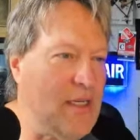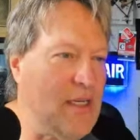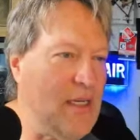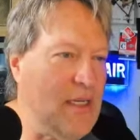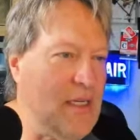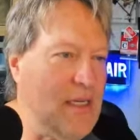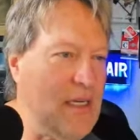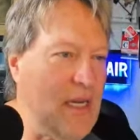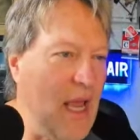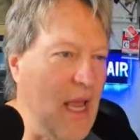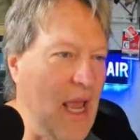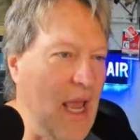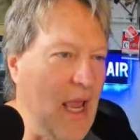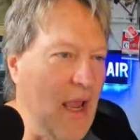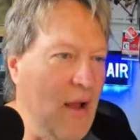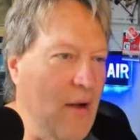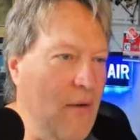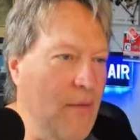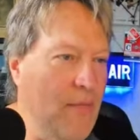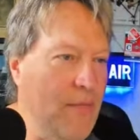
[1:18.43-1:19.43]

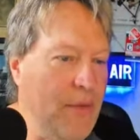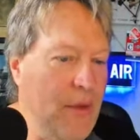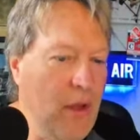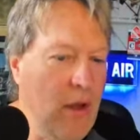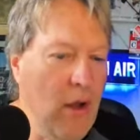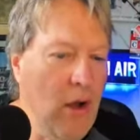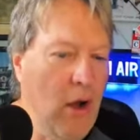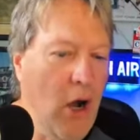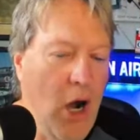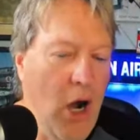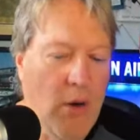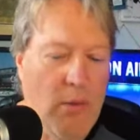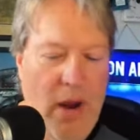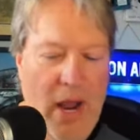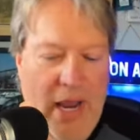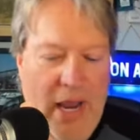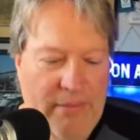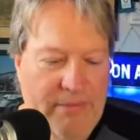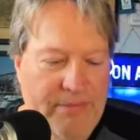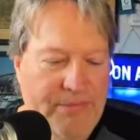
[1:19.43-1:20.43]
today. All
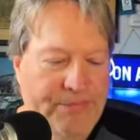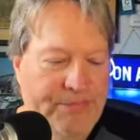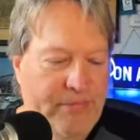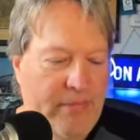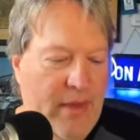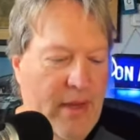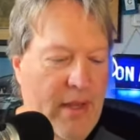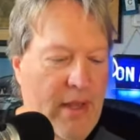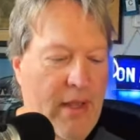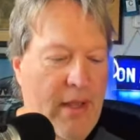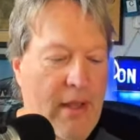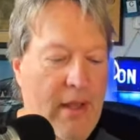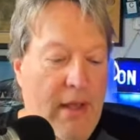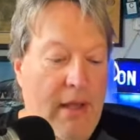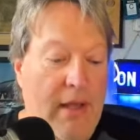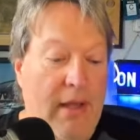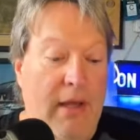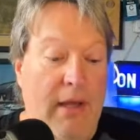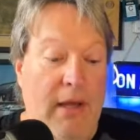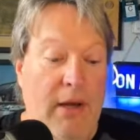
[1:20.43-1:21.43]
right.
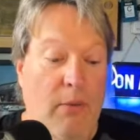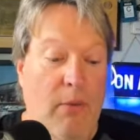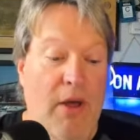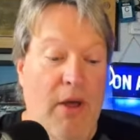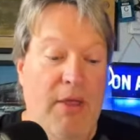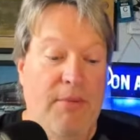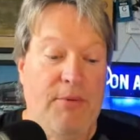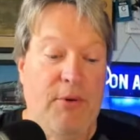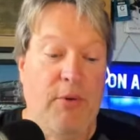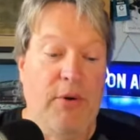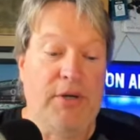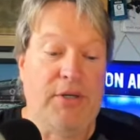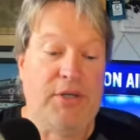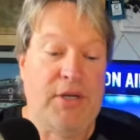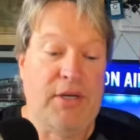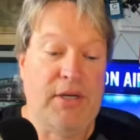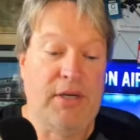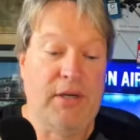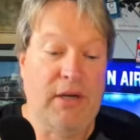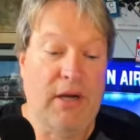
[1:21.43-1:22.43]
Well, the
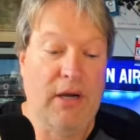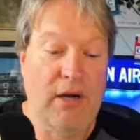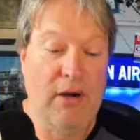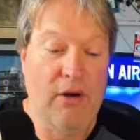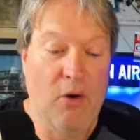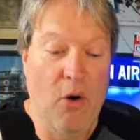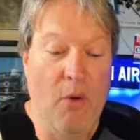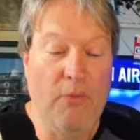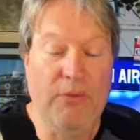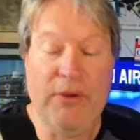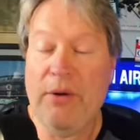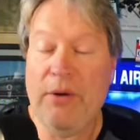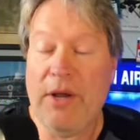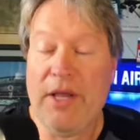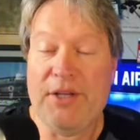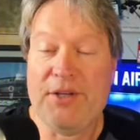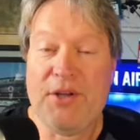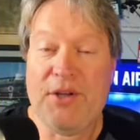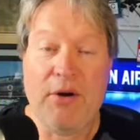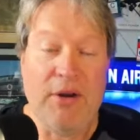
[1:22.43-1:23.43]
Brewers hopefully will
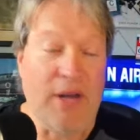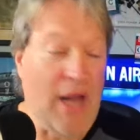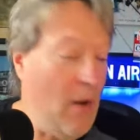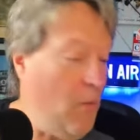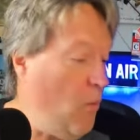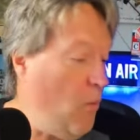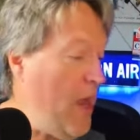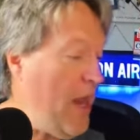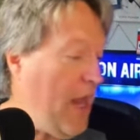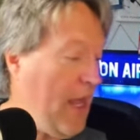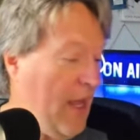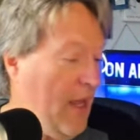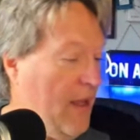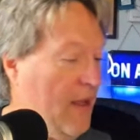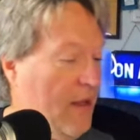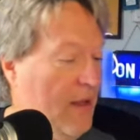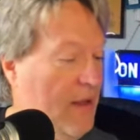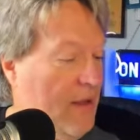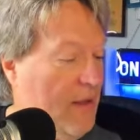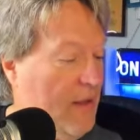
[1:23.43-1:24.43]
get started on winning
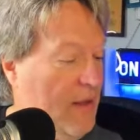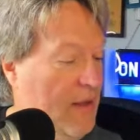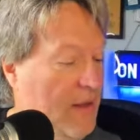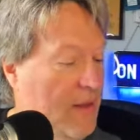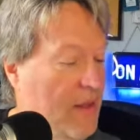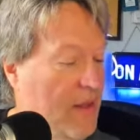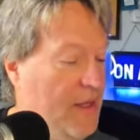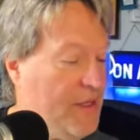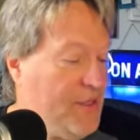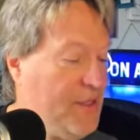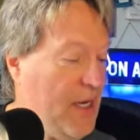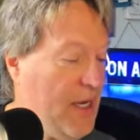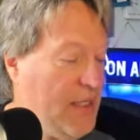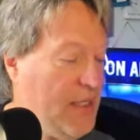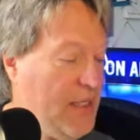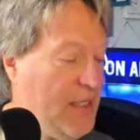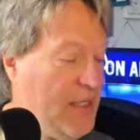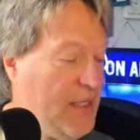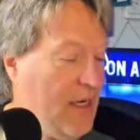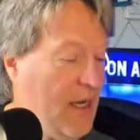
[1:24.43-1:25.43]
this
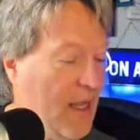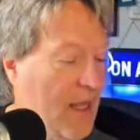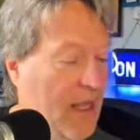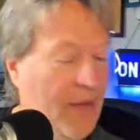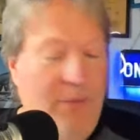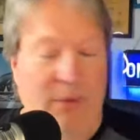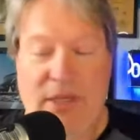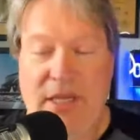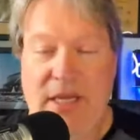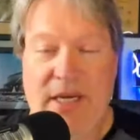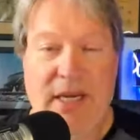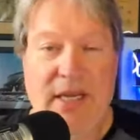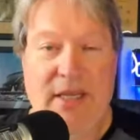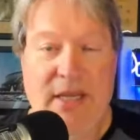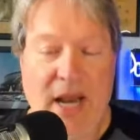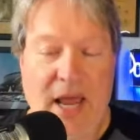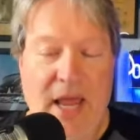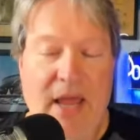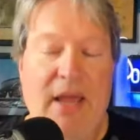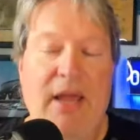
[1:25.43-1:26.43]
season. I like what they did
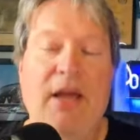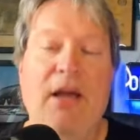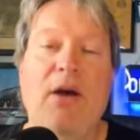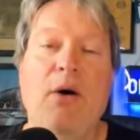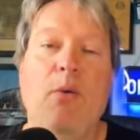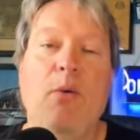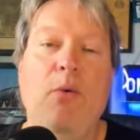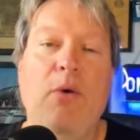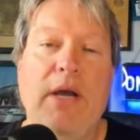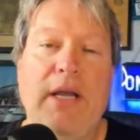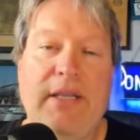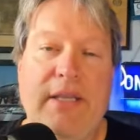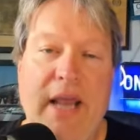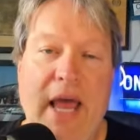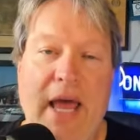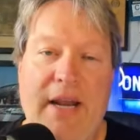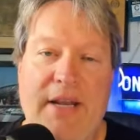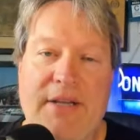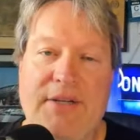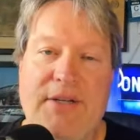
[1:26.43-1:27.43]
today. We'll get to
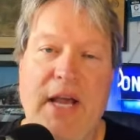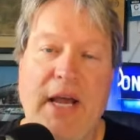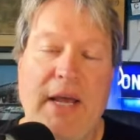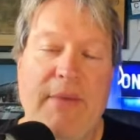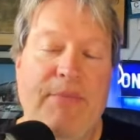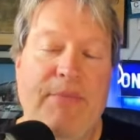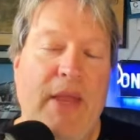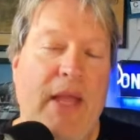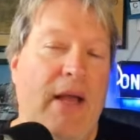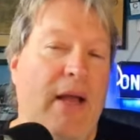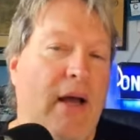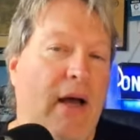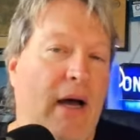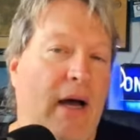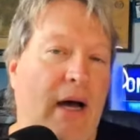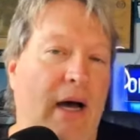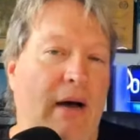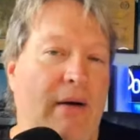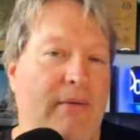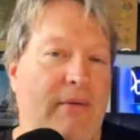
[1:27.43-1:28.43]
that in a second.
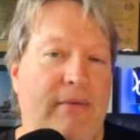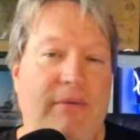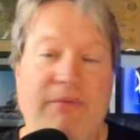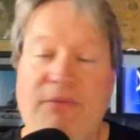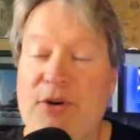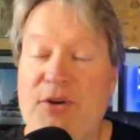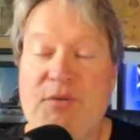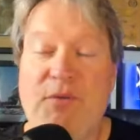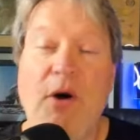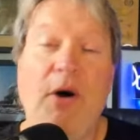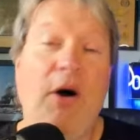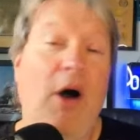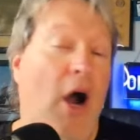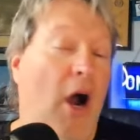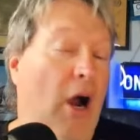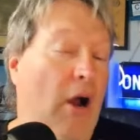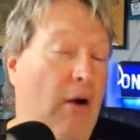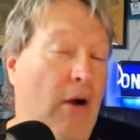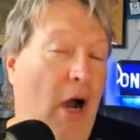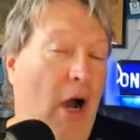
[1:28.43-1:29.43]
First of all,
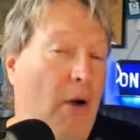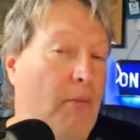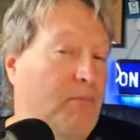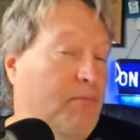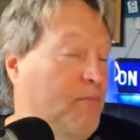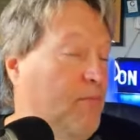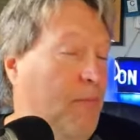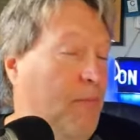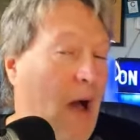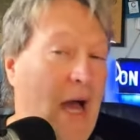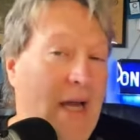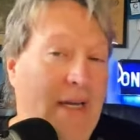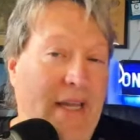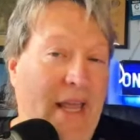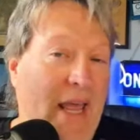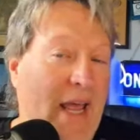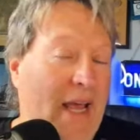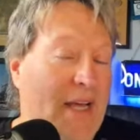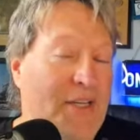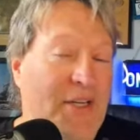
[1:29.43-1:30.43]
our
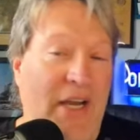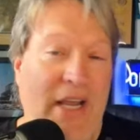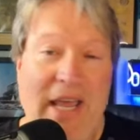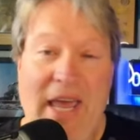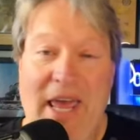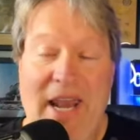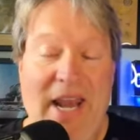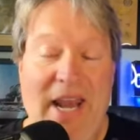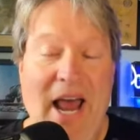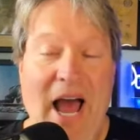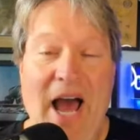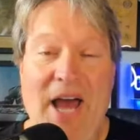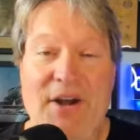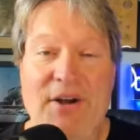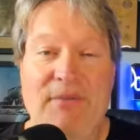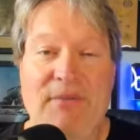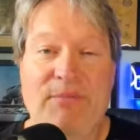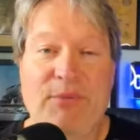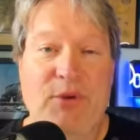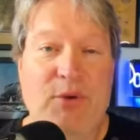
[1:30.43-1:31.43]
podcast, you get it
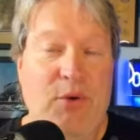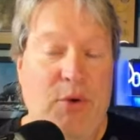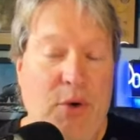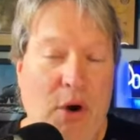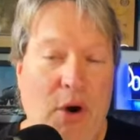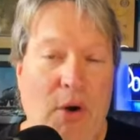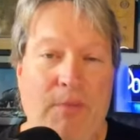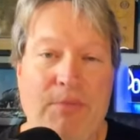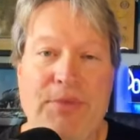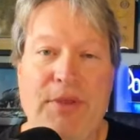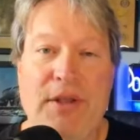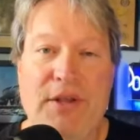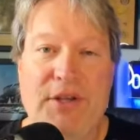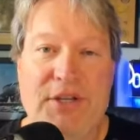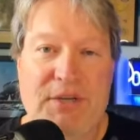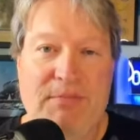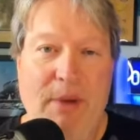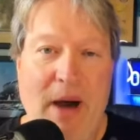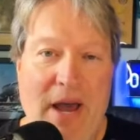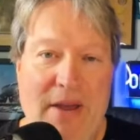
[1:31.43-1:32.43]
on Google,
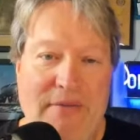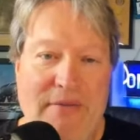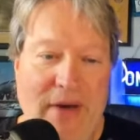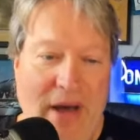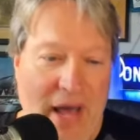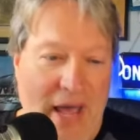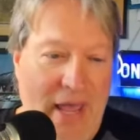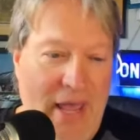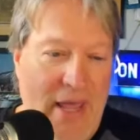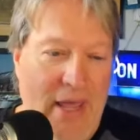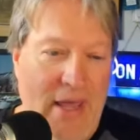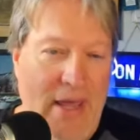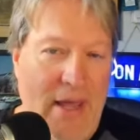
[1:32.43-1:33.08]
Spotify,